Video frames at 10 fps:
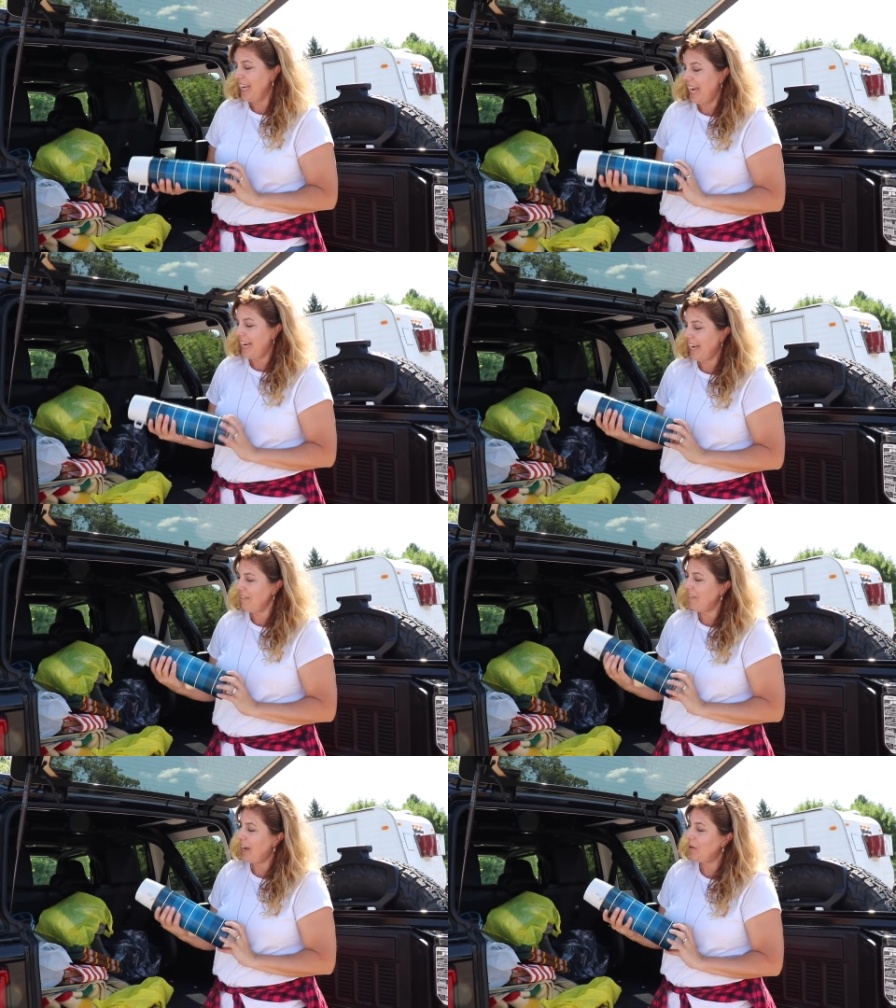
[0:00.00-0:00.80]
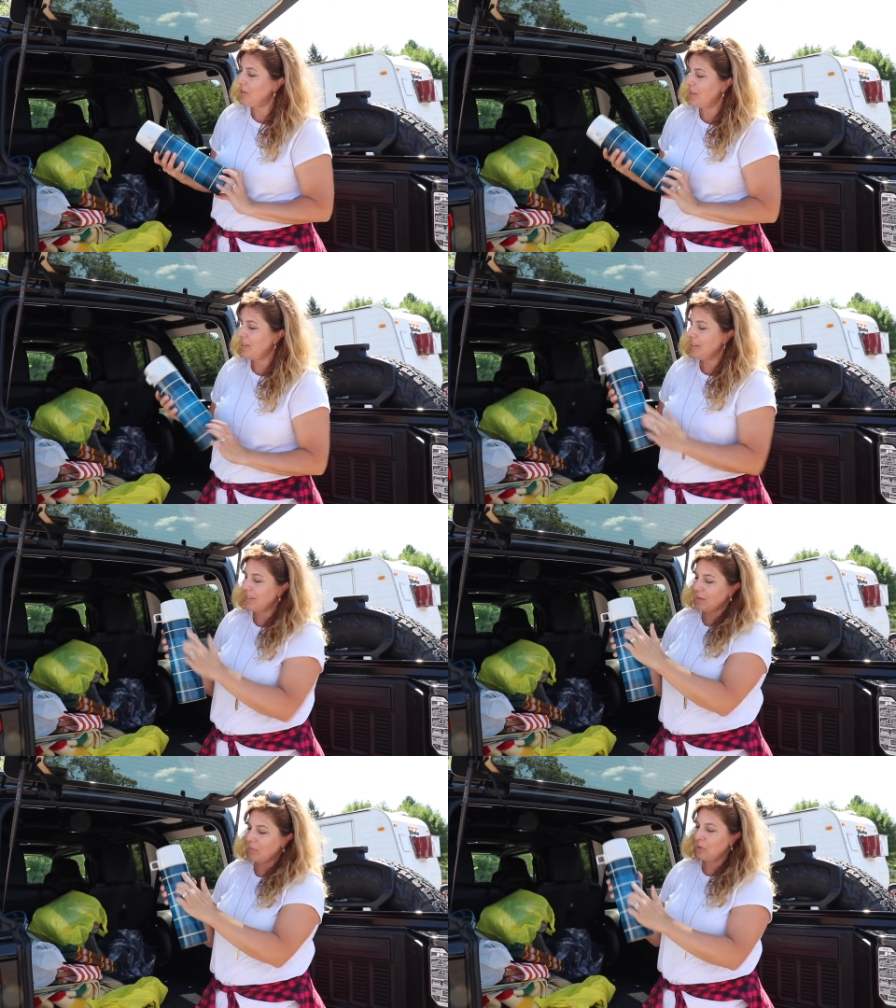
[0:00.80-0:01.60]
And I found
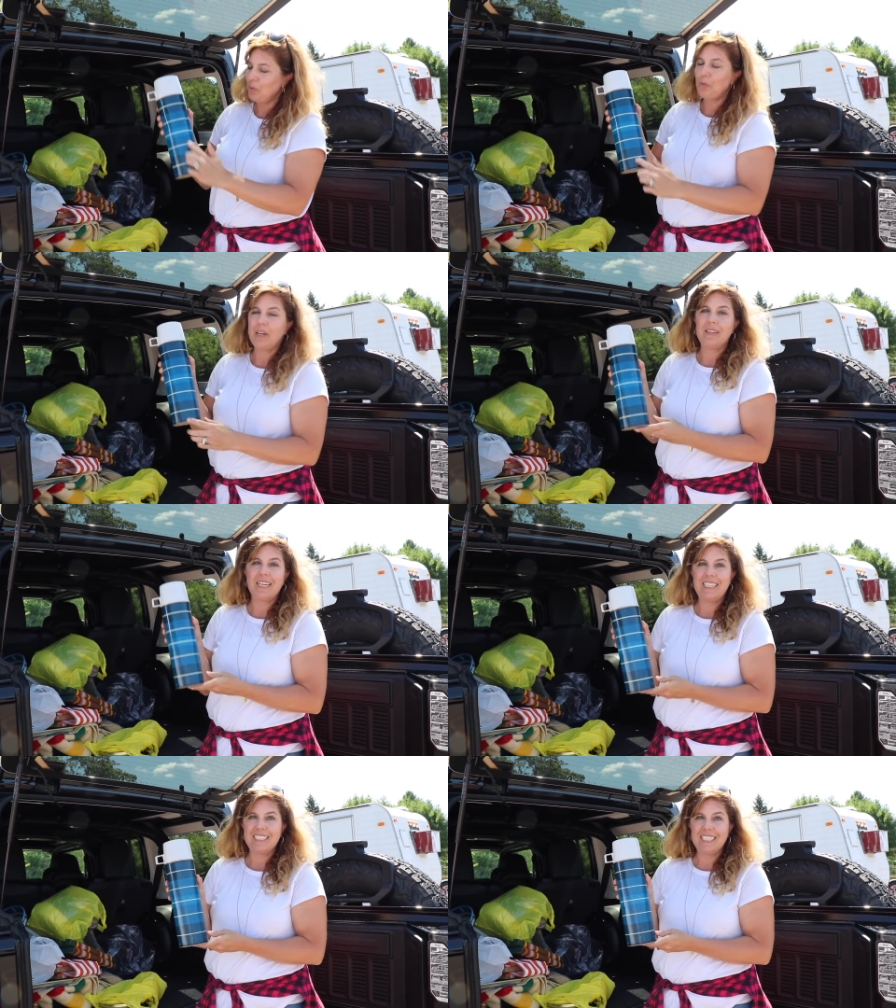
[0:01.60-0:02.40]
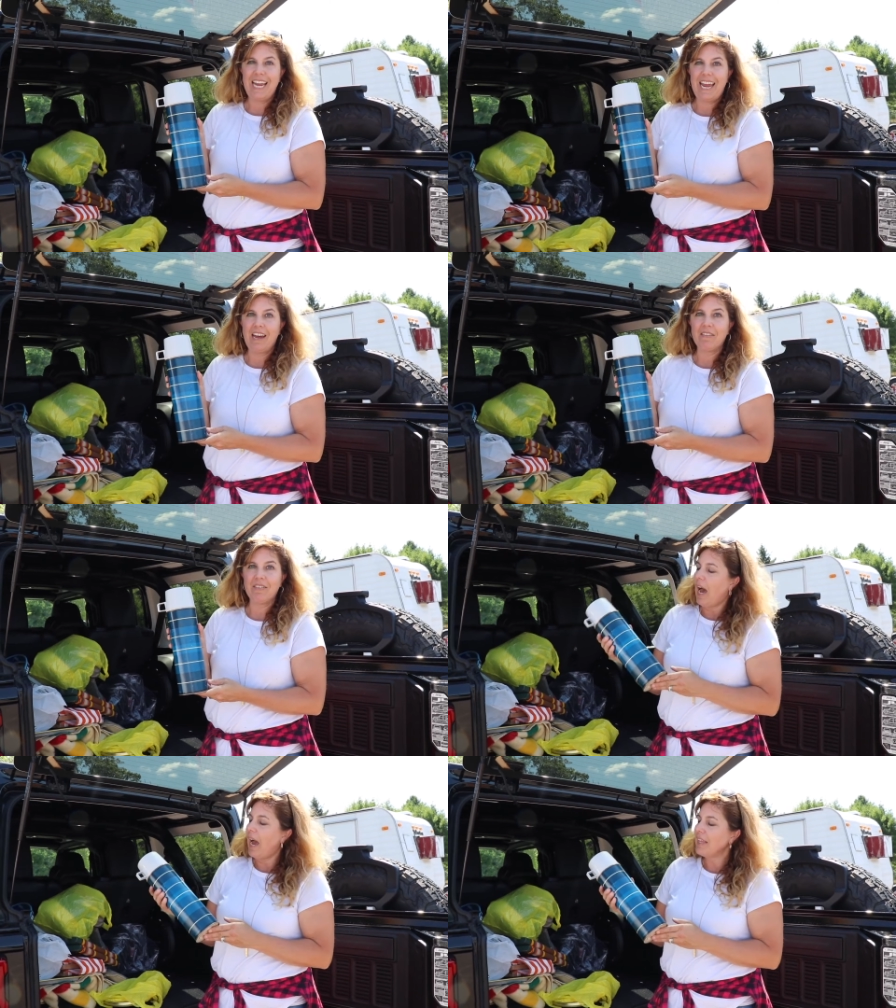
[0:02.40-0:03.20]
this blue one that I didn't have.
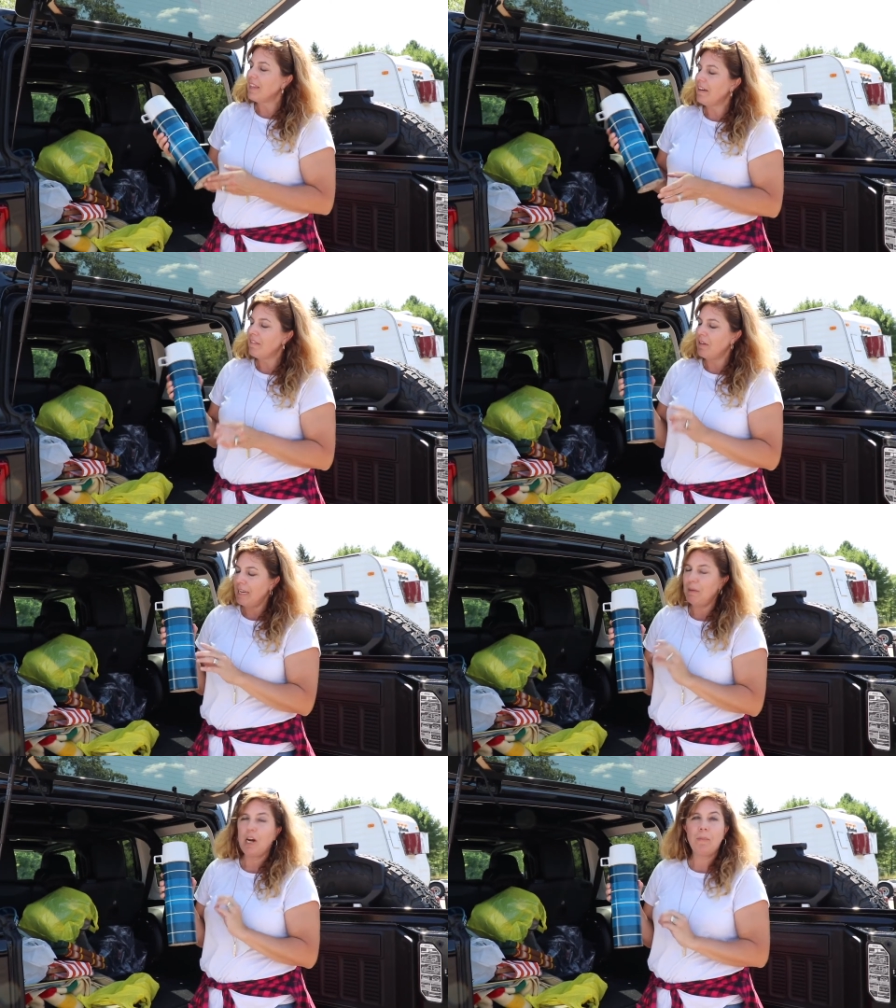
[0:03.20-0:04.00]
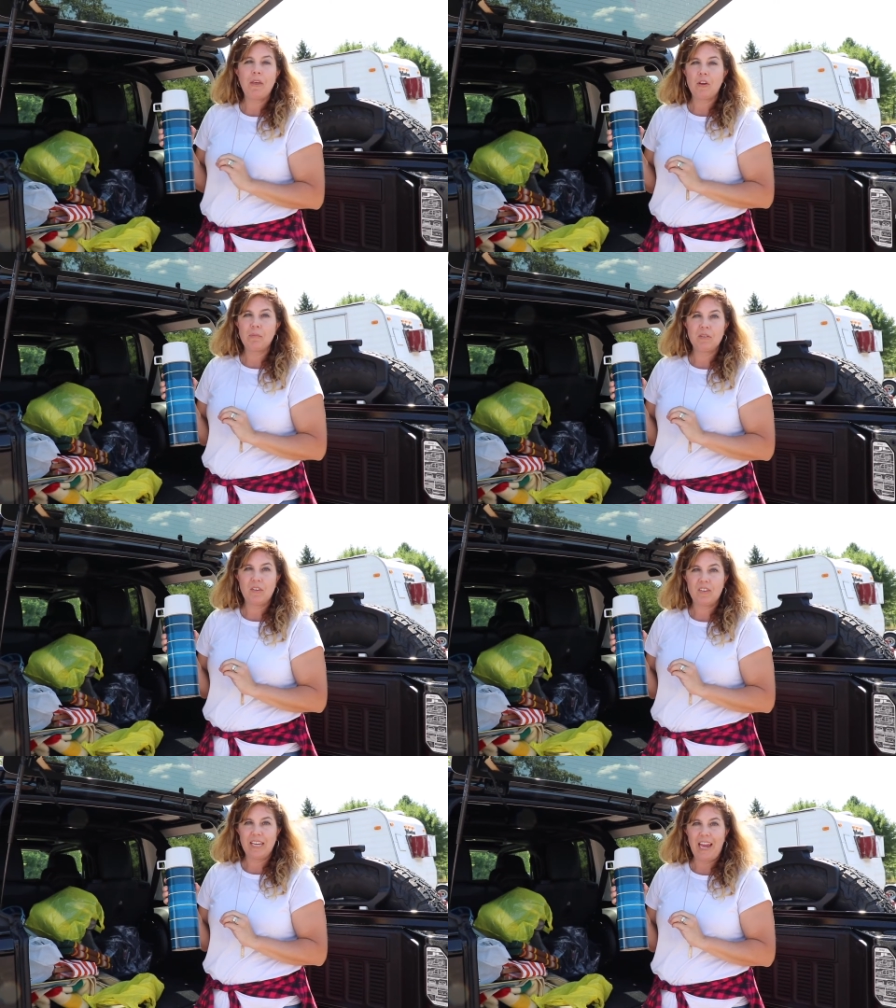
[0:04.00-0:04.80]
I love keeping all my
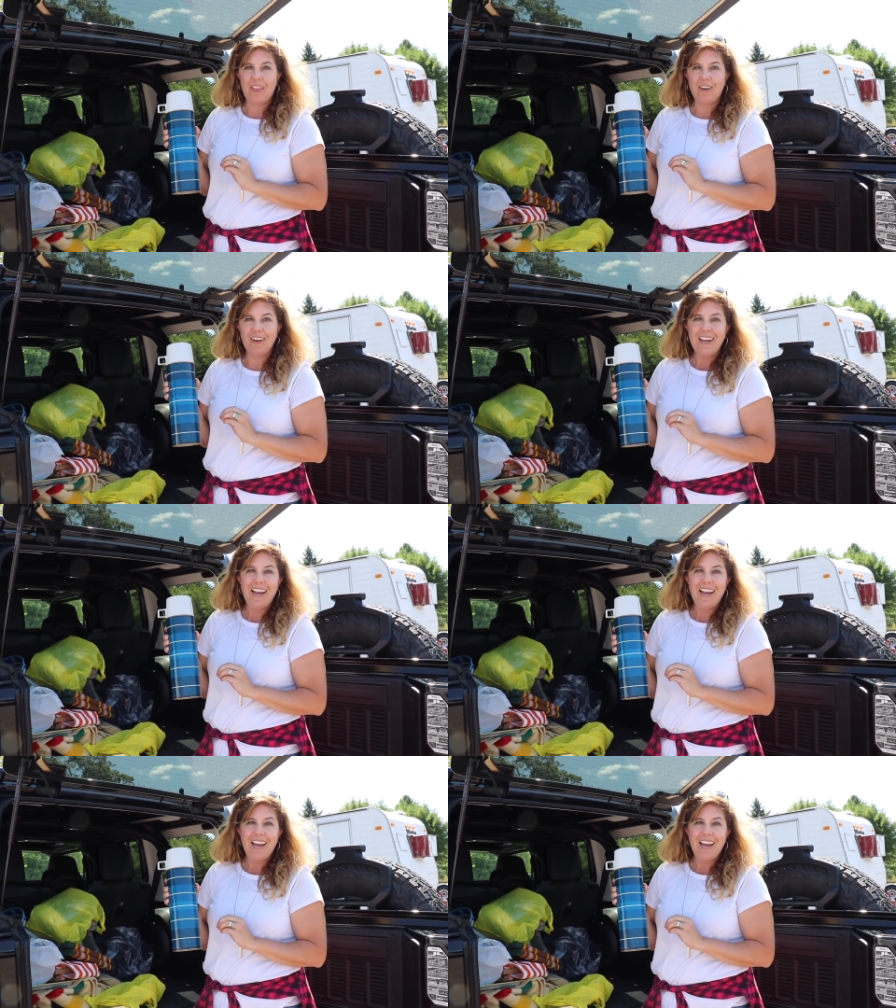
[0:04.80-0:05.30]
thermoses together.